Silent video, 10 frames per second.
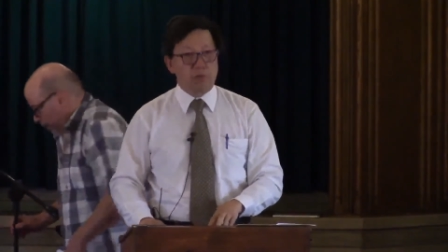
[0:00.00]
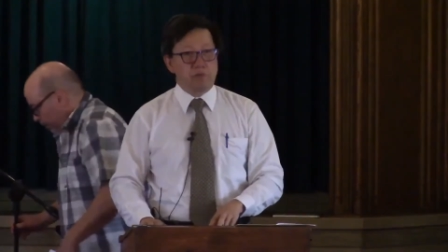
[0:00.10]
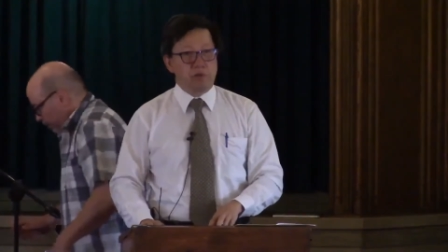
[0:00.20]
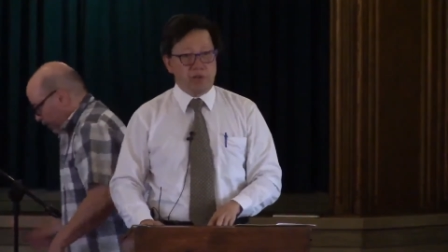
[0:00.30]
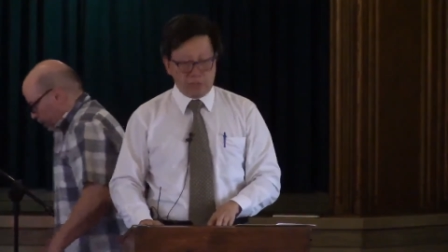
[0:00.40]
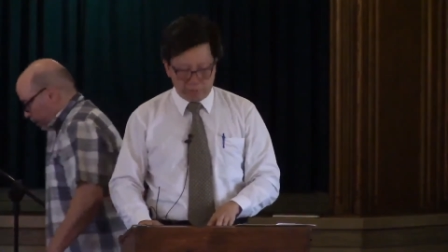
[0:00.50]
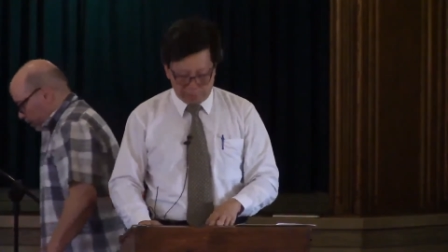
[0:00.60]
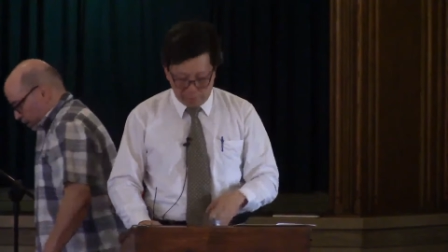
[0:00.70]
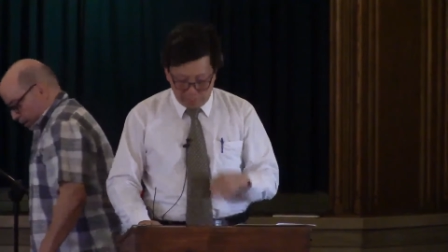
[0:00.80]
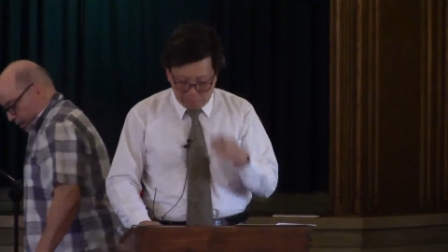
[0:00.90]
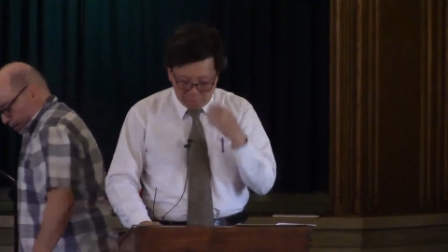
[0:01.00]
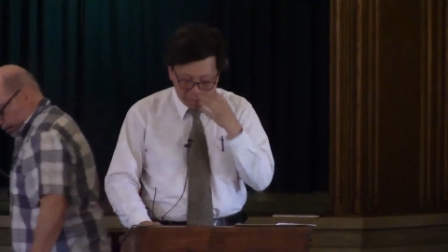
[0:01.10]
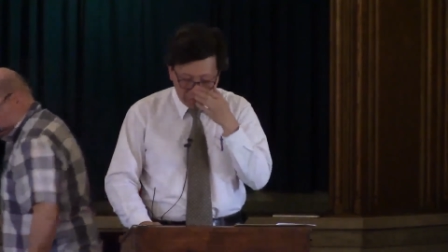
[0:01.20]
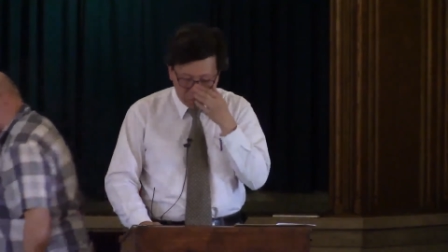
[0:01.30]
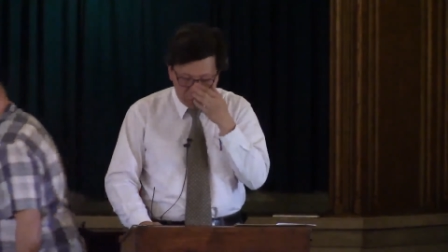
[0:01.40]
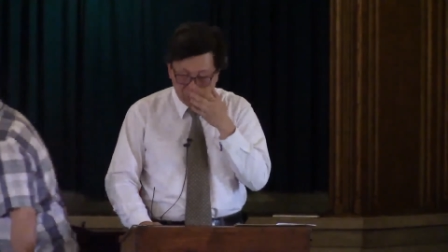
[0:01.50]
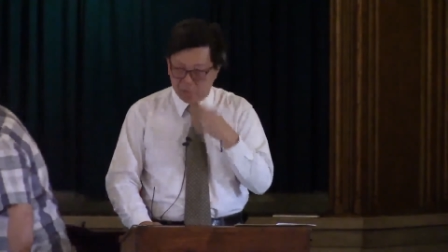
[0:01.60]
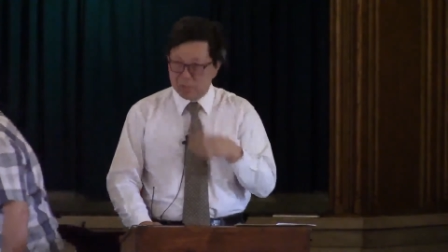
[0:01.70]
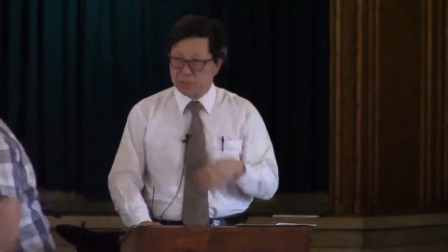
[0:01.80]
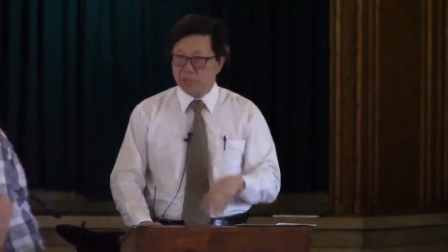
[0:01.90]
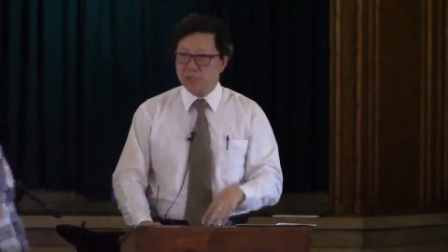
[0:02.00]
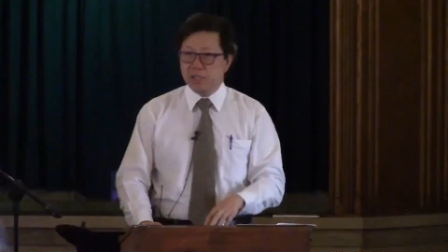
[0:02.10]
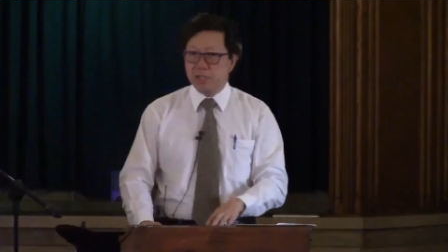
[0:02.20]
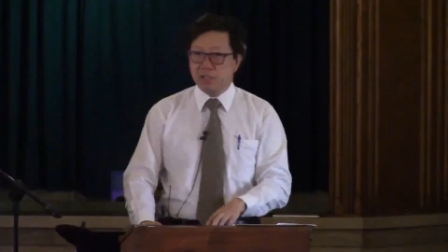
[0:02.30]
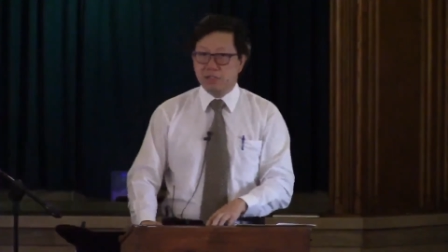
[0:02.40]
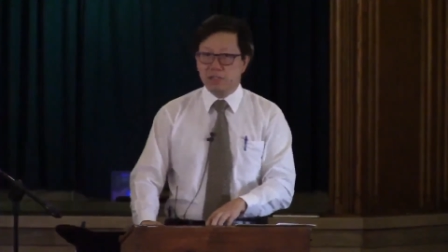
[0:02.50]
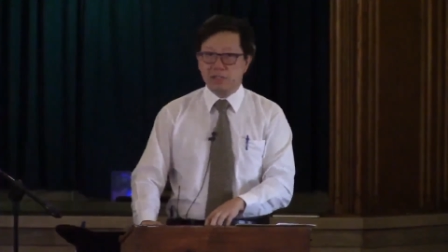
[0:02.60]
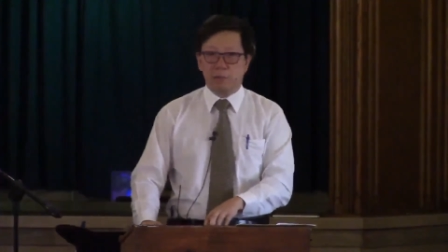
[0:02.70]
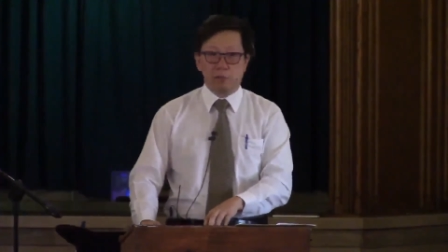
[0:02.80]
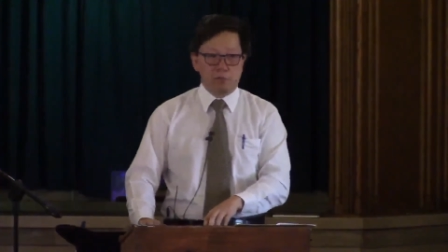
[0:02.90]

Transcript: grace that we are studying in this summer.